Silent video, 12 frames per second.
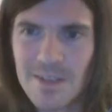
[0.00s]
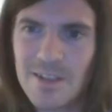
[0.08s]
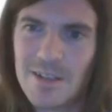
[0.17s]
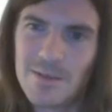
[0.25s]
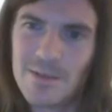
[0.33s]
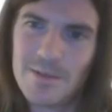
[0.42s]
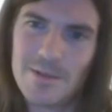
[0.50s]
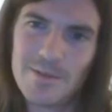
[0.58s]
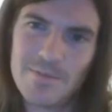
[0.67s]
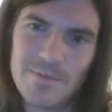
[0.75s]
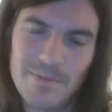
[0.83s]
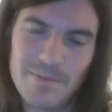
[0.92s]
but
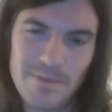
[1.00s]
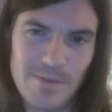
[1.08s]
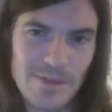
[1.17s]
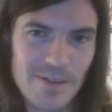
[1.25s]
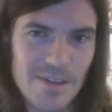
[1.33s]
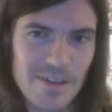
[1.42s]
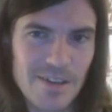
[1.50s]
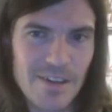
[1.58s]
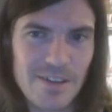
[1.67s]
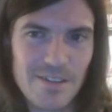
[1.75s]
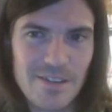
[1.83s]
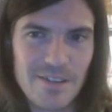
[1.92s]
yeah, again,
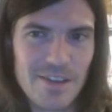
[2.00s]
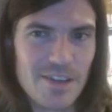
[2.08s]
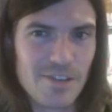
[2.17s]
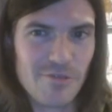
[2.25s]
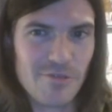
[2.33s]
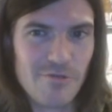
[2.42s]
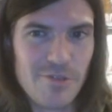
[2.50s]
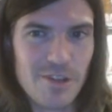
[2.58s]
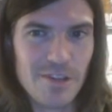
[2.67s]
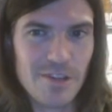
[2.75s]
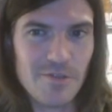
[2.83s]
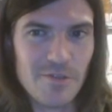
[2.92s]
getting 3 level
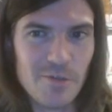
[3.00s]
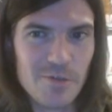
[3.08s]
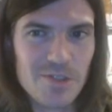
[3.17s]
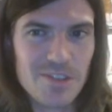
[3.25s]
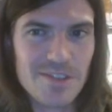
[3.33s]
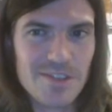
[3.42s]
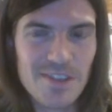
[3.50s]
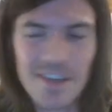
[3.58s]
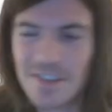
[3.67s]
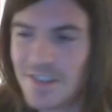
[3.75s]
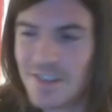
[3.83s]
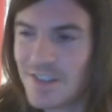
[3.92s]
4s isn't that
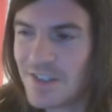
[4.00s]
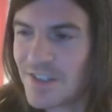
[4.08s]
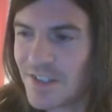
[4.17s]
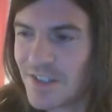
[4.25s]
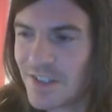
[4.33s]
easy.